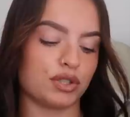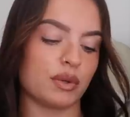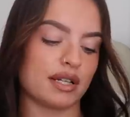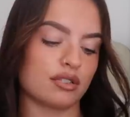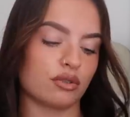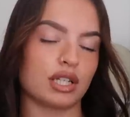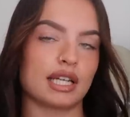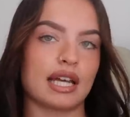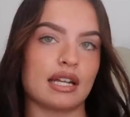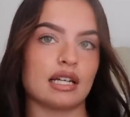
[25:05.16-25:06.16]
You are still going
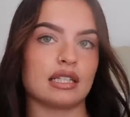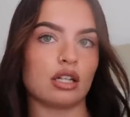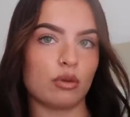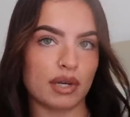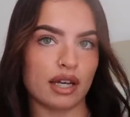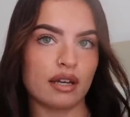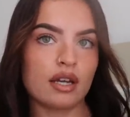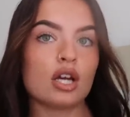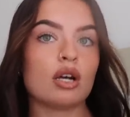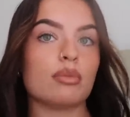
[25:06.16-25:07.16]
to gain it a little bit,
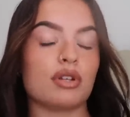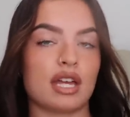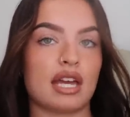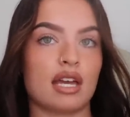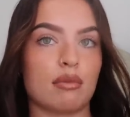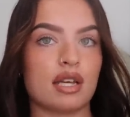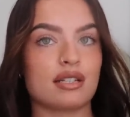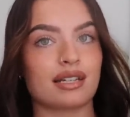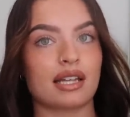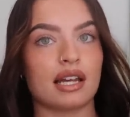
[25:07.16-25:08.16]
but the aim
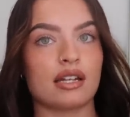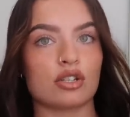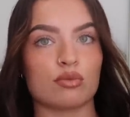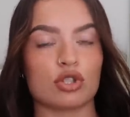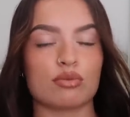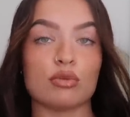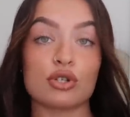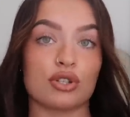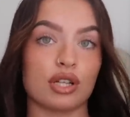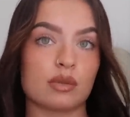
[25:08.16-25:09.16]
is to gain as much
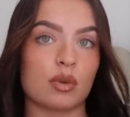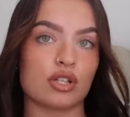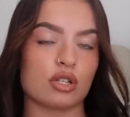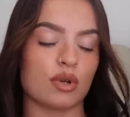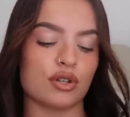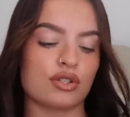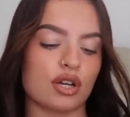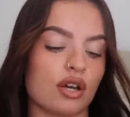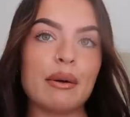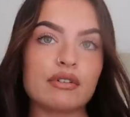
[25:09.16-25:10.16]
muscle as possible.
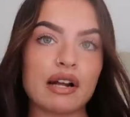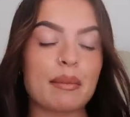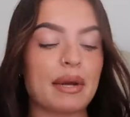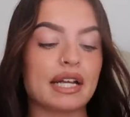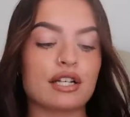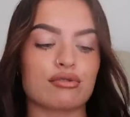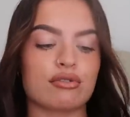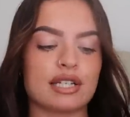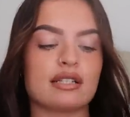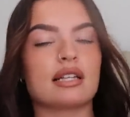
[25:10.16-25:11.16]
So I would recommend
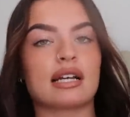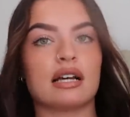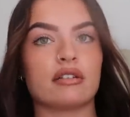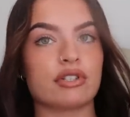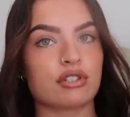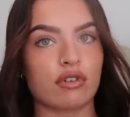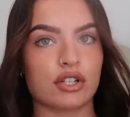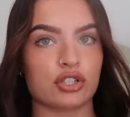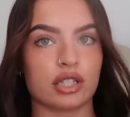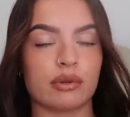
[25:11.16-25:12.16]
increasing the calories
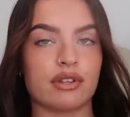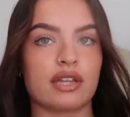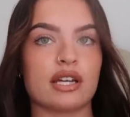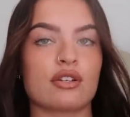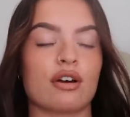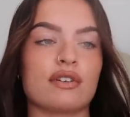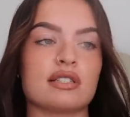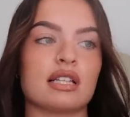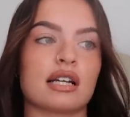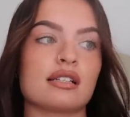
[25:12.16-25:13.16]
gradually with this.
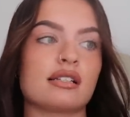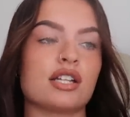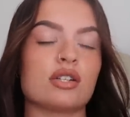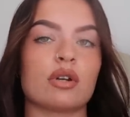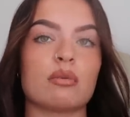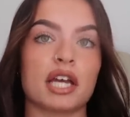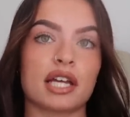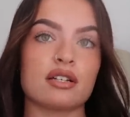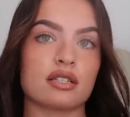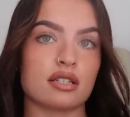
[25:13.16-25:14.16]
Obviously, like I said, you want to
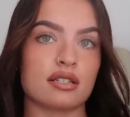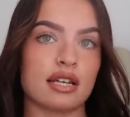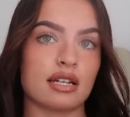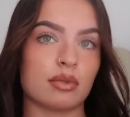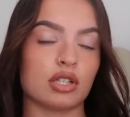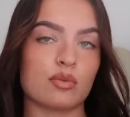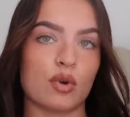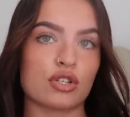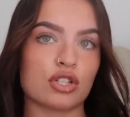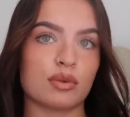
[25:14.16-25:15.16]
make it as sustainable as
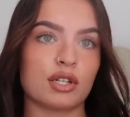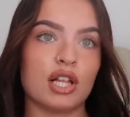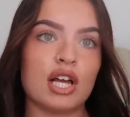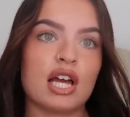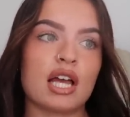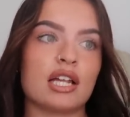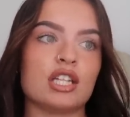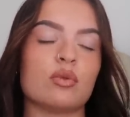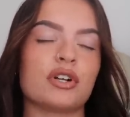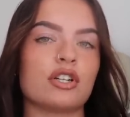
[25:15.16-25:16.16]
possible, and
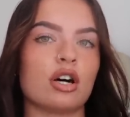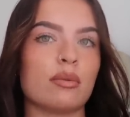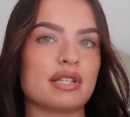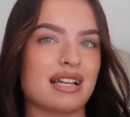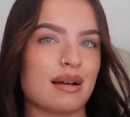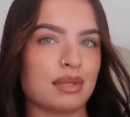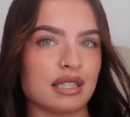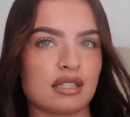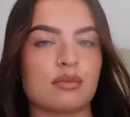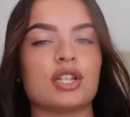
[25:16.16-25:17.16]
you want your
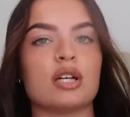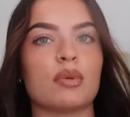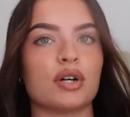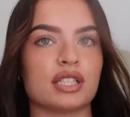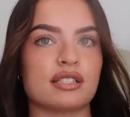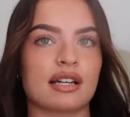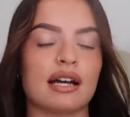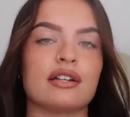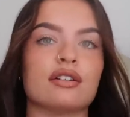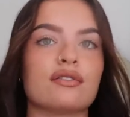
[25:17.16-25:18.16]
metabolism and your body to
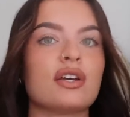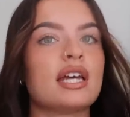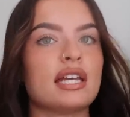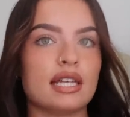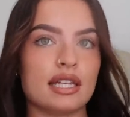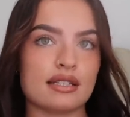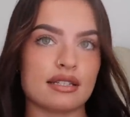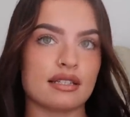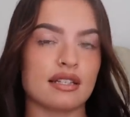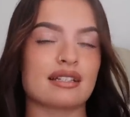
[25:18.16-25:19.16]
kind of ease
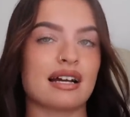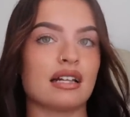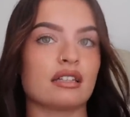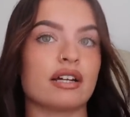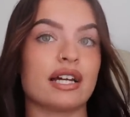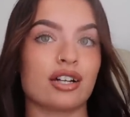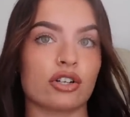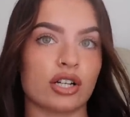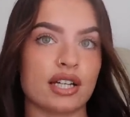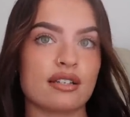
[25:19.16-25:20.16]
into this calorie
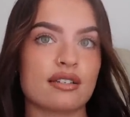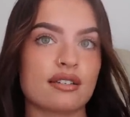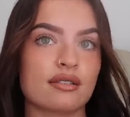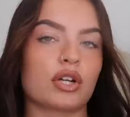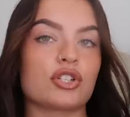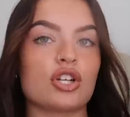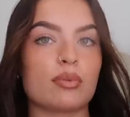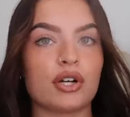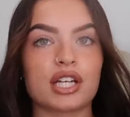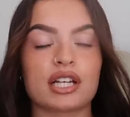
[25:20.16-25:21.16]
increase, because your
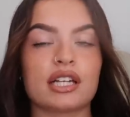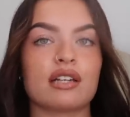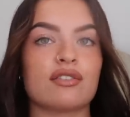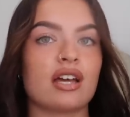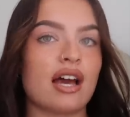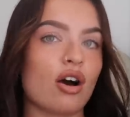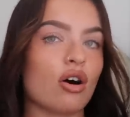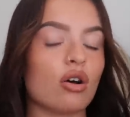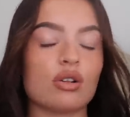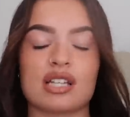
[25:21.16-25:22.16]
body can give you
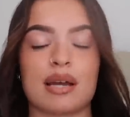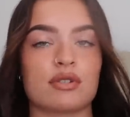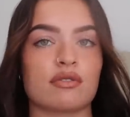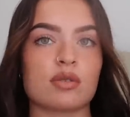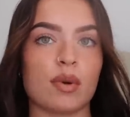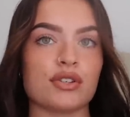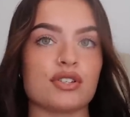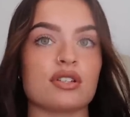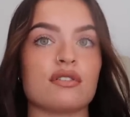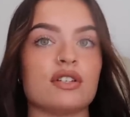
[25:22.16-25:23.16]
all types of
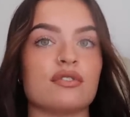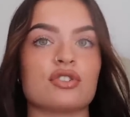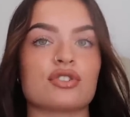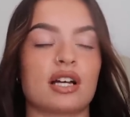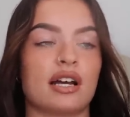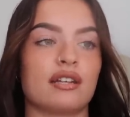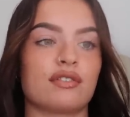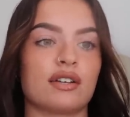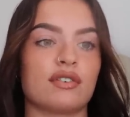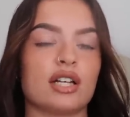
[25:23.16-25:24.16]
responses if you've just kind
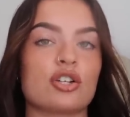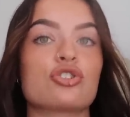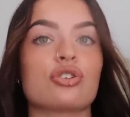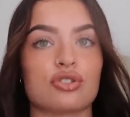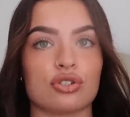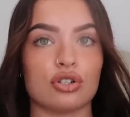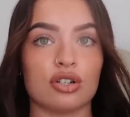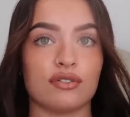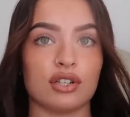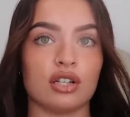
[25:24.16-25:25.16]
of given it a sudden
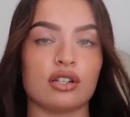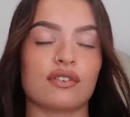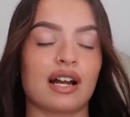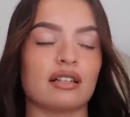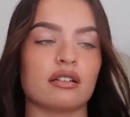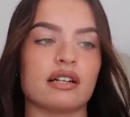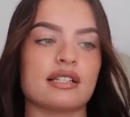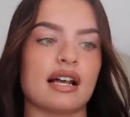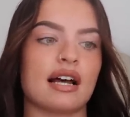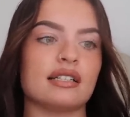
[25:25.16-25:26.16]
overload of
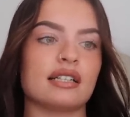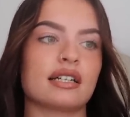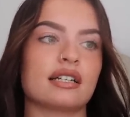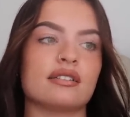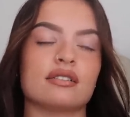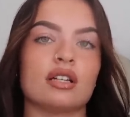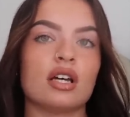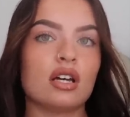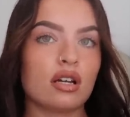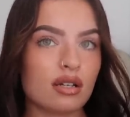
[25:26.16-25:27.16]
calories, and
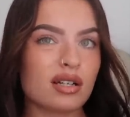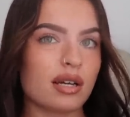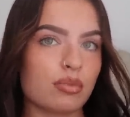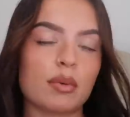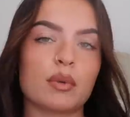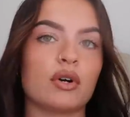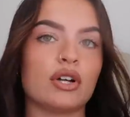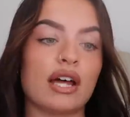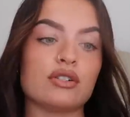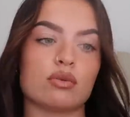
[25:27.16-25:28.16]
it probably
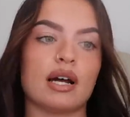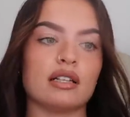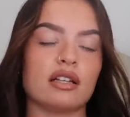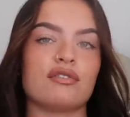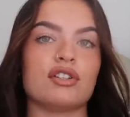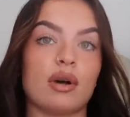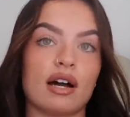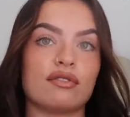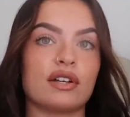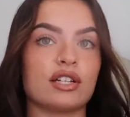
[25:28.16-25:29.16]
won't end well if you
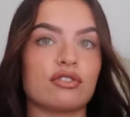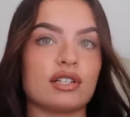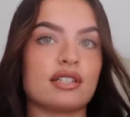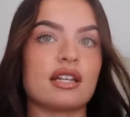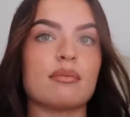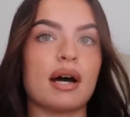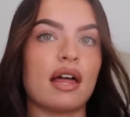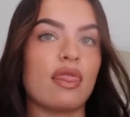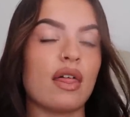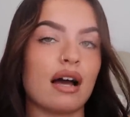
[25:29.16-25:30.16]
have increased it
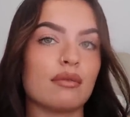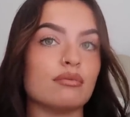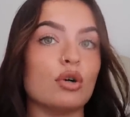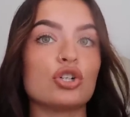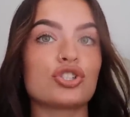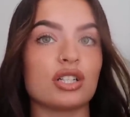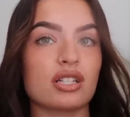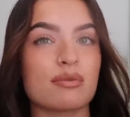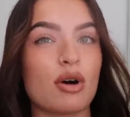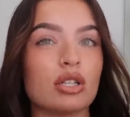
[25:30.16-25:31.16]
by that much in a
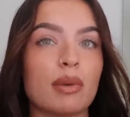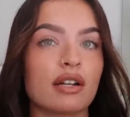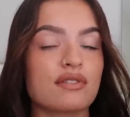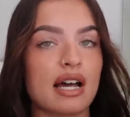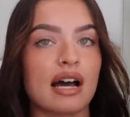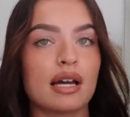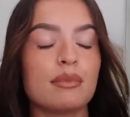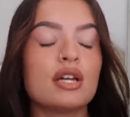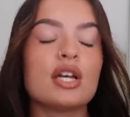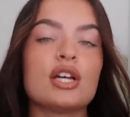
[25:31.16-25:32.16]
small amount of
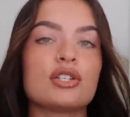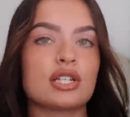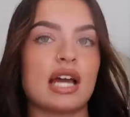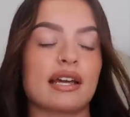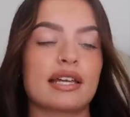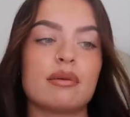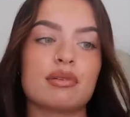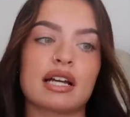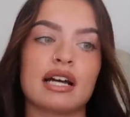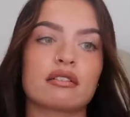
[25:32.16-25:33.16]
time. So yeah, keep
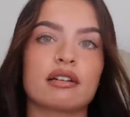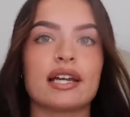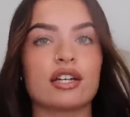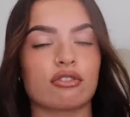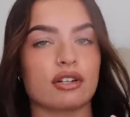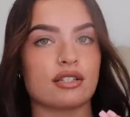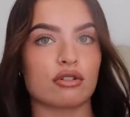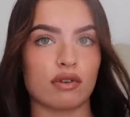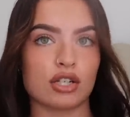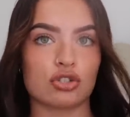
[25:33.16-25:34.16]
the calorie increase
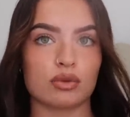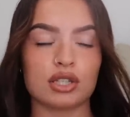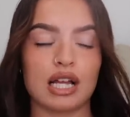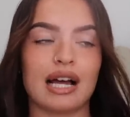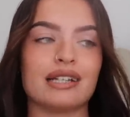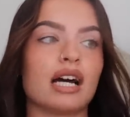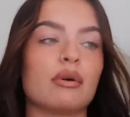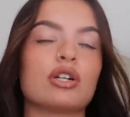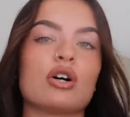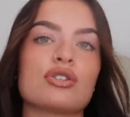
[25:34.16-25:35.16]
gradual, and I
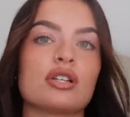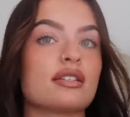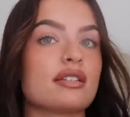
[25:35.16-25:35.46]
would also